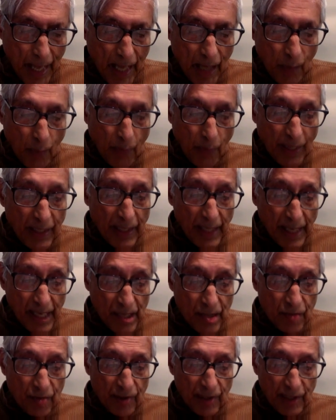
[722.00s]
When
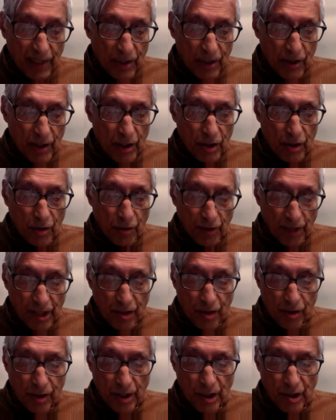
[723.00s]
his religion
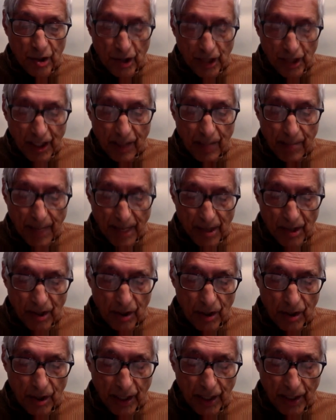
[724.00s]
reached the Sikh
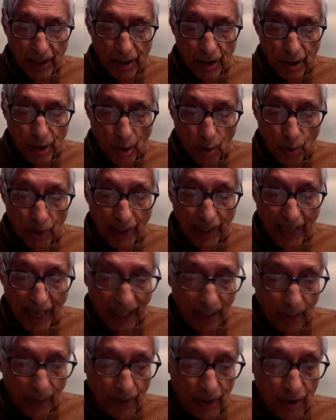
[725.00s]
peasant in his own
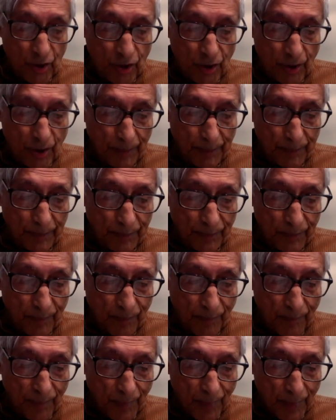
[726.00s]
language,
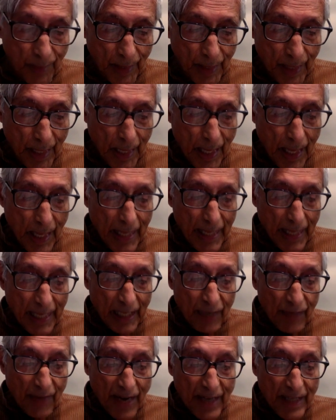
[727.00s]

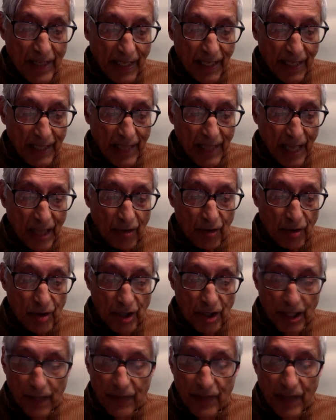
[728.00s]
inviting an unreserved